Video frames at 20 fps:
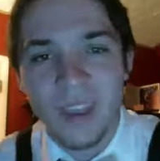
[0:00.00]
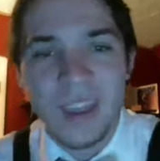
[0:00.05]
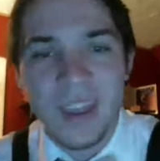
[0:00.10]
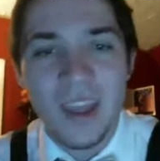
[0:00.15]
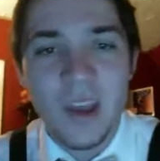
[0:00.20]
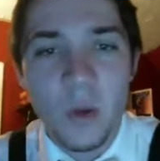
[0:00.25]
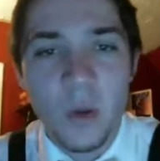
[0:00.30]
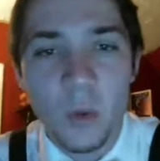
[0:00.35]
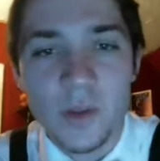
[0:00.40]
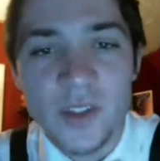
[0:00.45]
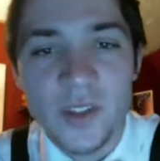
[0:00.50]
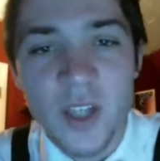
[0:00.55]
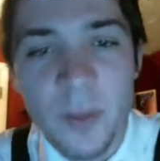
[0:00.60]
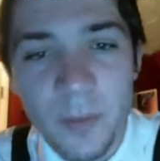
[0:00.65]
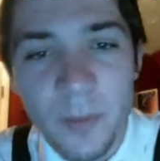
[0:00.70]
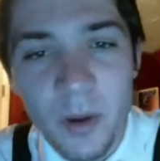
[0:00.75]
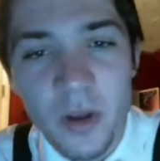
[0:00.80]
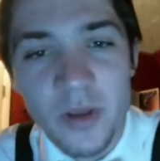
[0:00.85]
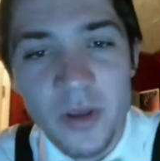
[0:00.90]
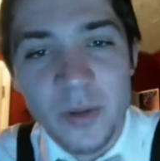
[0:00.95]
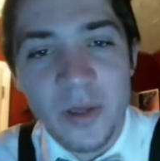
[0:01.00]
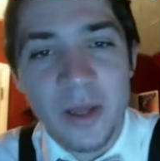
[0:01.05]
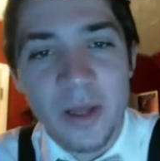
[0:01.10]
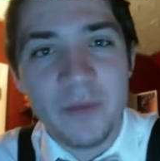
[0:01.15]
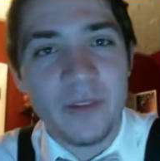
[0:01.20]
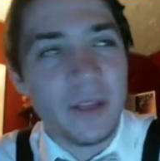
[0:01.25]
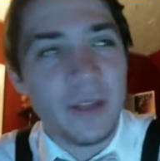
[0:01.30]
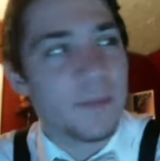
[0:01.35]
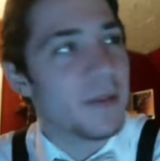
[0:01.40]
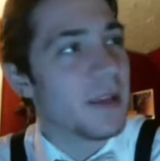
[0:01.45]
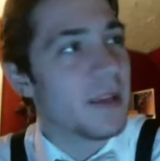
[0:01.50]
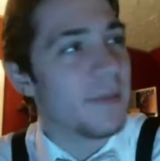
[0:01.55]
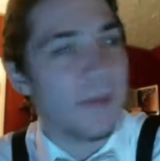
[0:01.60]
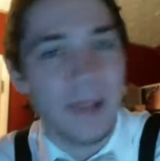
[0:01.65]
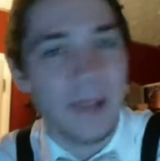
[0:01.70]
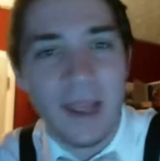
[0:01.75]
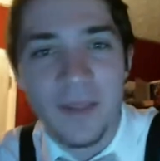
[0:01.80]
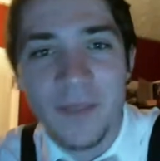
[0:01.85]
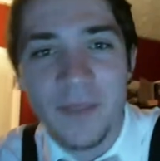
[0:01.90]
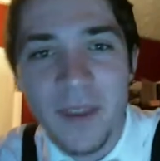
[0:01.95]
What's up, all you lovely people
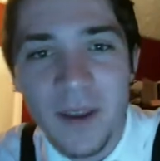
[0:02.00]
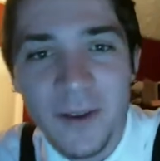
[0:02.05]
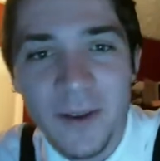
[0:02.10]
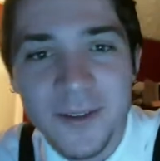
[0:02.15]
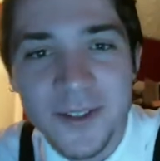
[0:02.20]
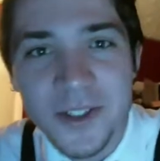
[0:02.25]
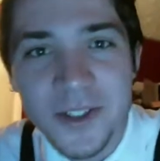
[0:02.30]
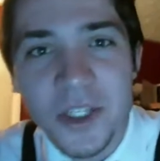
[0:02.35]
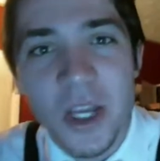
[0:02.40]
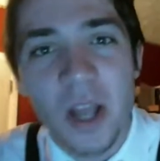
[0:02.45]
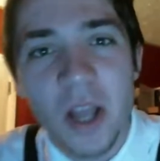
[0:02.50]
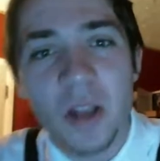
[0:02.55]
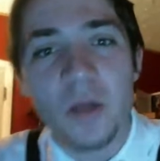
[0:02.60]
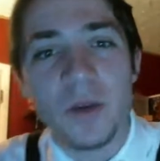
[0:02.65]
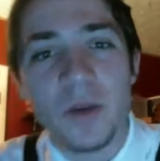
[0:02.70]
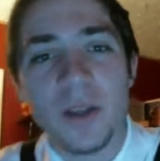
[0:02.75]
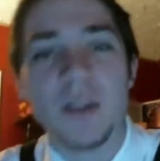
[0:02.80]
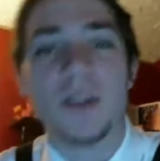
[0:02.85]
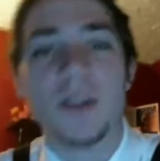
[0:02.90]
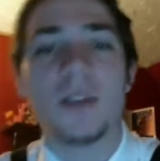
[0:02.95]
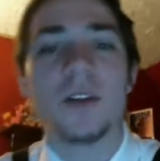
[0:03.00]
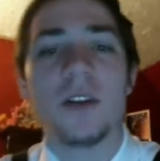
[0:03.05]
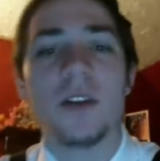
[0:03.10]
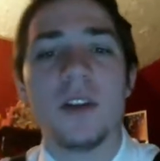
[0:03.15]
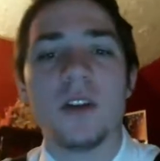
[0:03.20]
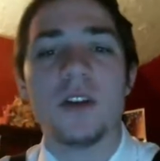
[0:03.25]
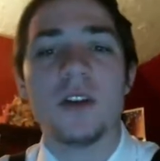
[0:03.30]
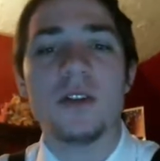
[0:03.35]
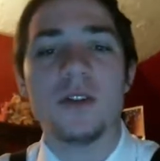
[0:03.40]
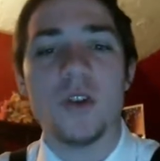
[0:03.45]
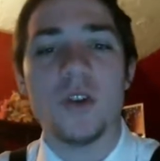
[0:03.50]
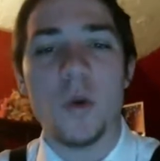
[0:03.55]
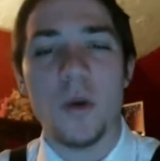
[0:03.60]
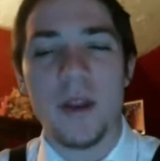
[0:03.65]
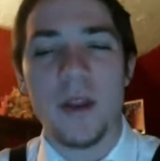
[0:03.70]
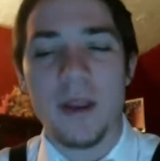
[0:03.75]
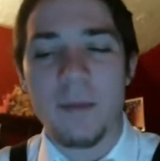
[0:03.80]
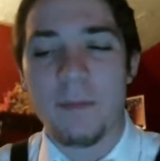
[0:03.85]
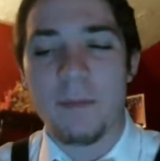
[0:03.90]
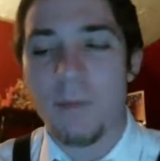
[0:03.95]
out there? It's Jello here, doing
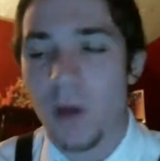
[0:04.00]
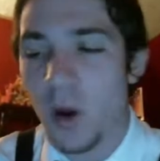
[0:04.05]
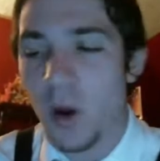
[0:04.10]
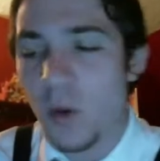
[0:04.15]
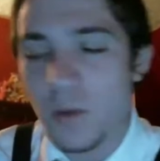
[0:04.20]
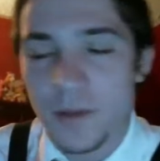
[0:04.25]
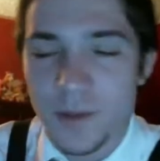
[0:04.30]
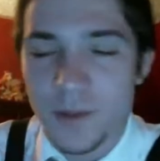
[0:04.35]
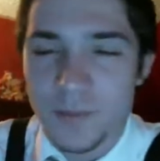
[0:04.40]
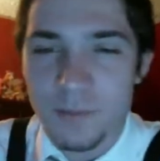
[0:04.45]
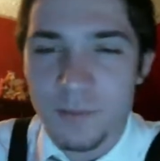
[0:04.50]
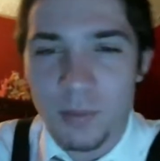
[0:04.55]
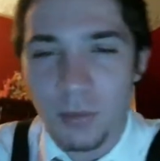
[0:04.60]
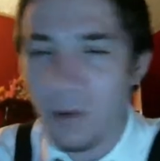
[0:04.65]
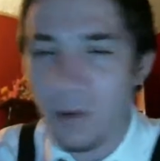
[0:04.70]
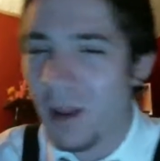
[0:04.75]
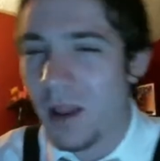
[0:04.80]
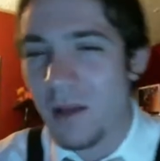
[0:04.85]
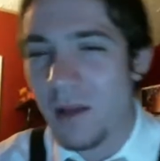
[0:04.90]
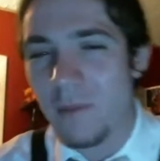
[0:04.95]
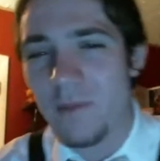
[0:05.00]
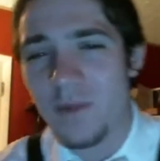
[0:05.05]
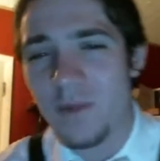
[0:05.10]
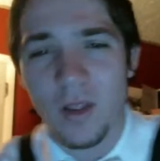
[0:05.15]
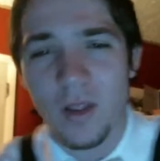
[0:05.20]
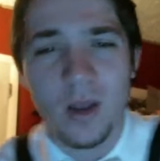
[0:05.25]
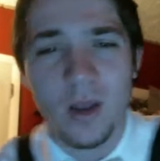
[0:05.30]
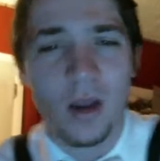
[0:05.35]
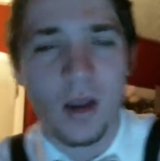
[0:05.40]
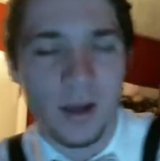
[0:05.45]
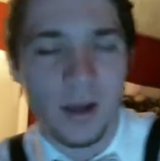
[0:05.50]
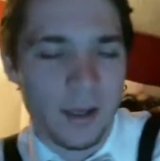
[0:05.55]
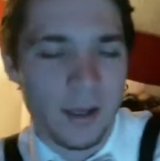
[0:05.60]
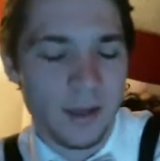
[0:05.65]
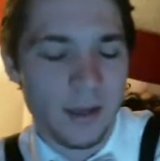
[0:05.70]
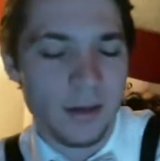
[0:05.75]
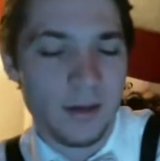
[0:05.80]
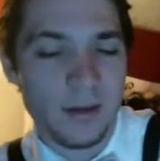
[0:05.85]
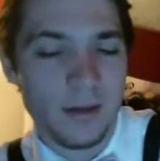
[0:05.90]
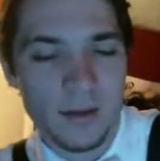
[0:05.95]
a post-prom vlog.
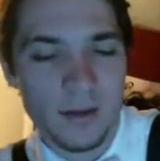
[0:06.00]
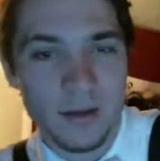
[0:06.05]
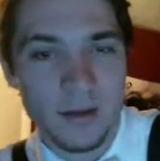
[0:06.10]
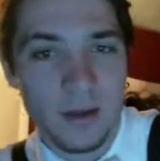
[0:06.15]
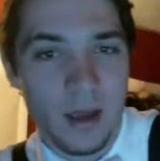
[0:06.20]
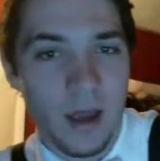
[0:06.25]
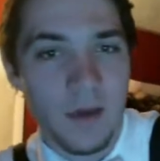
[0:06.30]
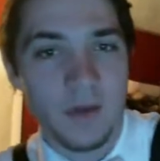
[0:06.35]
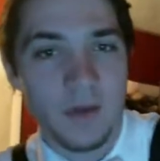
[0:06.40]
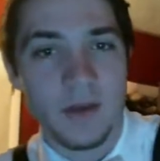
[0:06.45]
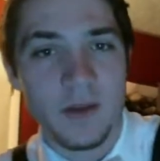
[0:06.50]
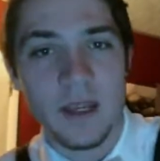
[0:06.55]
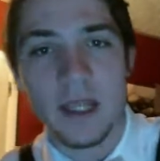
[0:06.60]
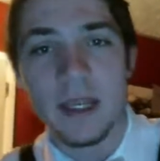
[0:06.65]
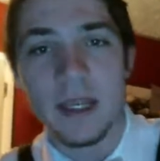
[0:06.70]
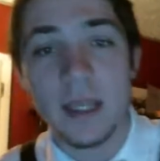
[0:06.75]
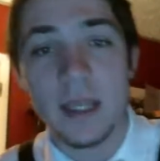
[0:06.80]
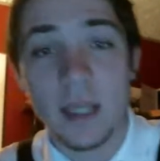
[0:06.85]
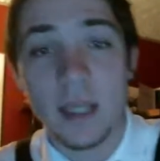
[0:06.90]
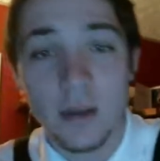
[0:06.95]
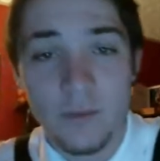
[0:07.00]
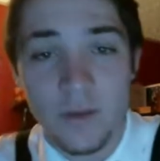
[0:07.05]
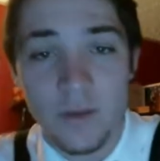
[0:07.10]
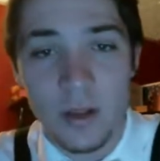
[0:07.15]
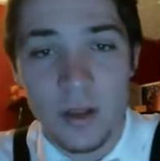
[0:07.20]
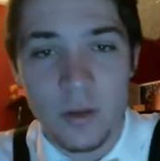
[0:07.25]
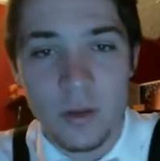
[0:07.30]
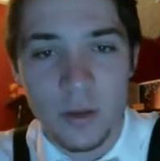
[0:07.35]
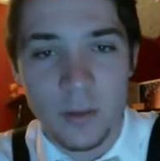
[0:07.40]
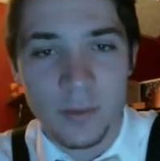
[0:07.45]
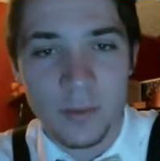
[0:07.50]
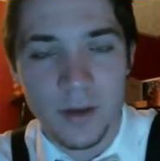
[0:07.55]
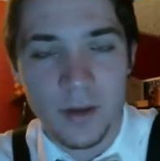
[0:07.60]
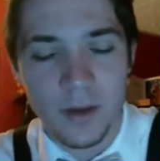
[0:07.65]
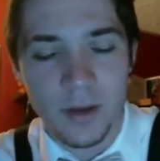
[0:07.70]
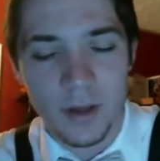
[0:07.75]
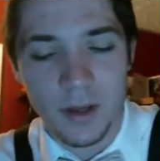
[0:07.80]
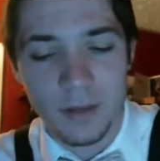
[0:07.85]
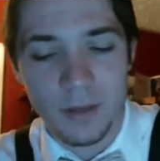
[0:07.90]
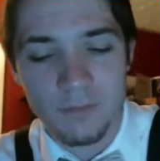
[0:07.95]
I needed to get a video up
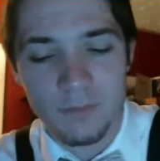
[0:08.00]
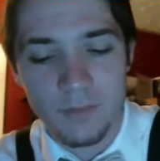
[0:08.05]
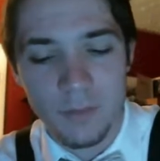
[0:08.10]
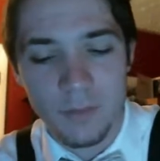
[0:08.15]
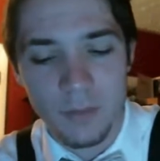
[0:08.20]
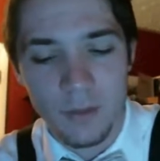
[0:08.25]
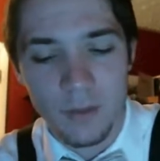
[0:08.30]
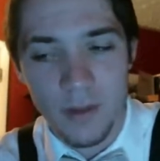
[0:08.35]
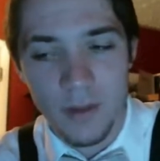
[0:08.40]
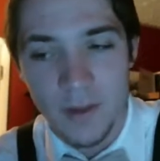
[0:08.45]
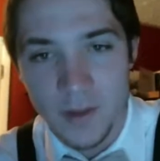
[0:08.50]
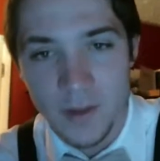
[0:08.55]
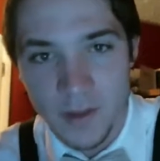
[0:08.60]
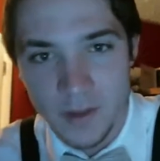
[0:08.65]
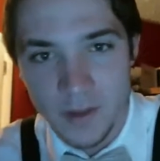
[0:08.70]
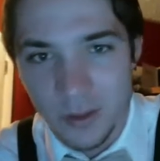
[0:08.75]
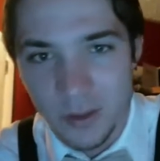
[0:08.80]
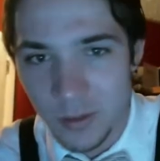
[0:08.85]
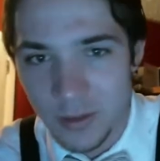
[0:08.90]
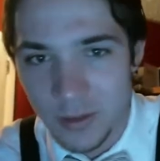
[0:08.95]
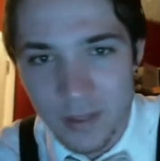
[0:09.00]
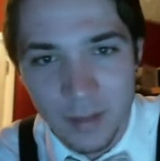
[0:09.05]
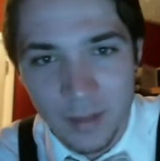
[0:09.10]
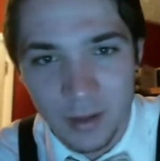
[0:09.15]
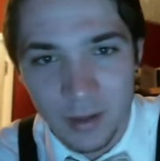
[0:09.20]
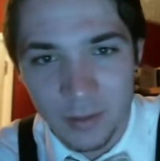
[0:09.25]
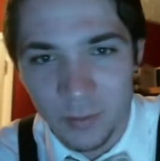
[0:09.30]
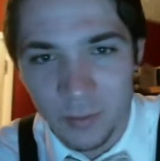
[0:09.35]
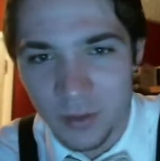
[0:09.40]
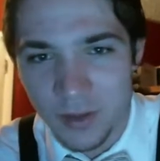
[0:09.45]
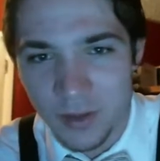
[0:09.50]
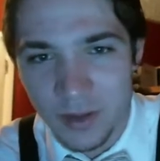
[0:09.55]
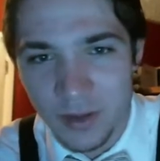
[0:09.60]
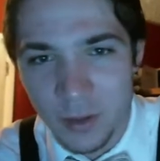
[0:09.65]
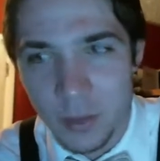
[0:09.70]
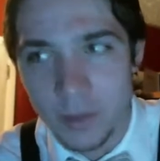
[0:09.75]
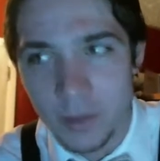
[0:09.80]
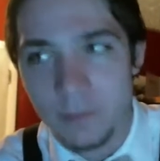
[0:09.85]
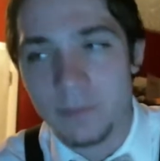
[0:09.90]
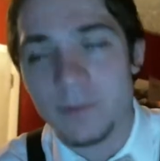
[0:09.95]
today, and this is the only time I can really do
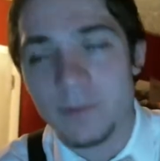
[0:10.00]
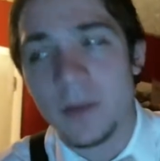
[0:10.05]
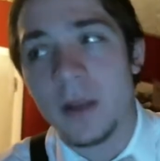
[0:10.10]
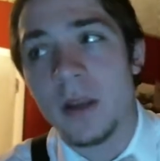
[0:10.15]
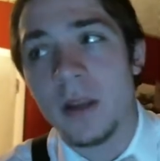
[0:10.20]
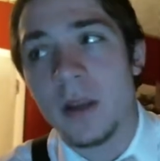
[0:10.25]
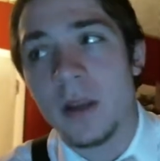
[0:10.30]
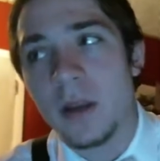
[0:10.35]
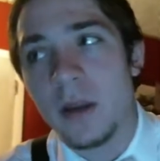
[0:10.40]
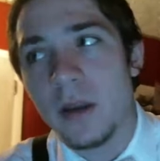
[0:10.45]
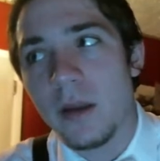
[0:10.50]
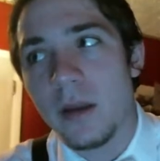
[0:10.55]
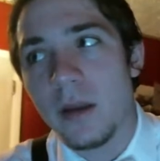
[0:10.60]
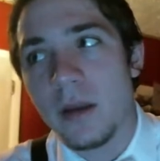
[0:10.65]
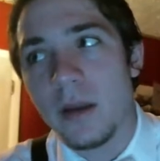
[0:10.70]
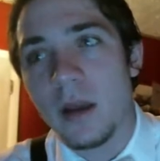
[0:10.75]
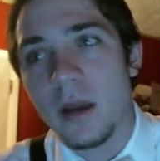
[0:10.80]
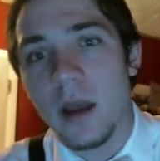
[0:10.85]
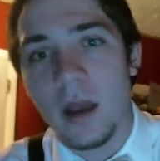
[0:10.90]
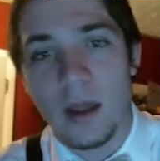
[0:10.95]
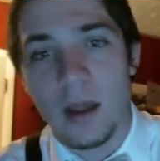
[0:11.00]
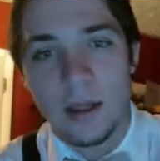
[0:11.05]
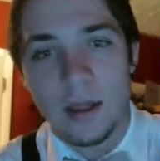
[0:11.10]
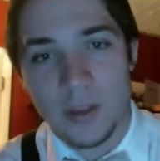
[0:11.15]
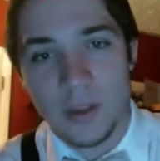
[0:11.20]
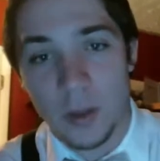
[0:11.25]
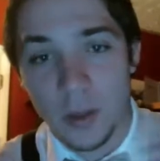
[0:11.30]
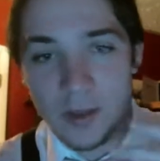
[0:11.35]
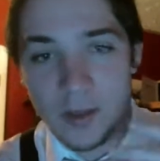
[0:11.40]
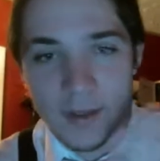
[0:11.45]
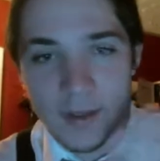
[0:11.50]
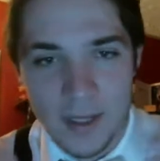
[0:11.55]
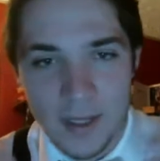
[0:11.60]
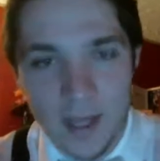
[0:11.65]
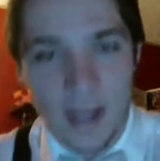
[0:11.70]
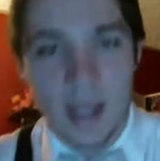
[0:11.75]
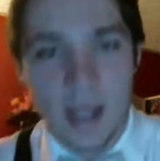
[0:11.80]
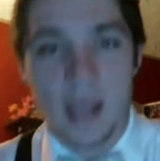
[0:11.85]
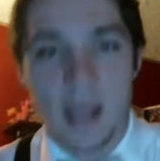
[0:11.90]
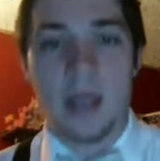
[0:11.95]
it. As you can see,
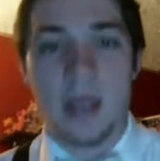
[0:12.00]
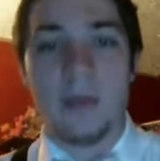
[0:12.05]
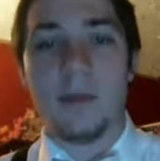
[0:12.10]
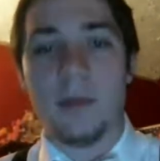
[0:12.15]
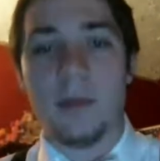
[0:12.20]
I am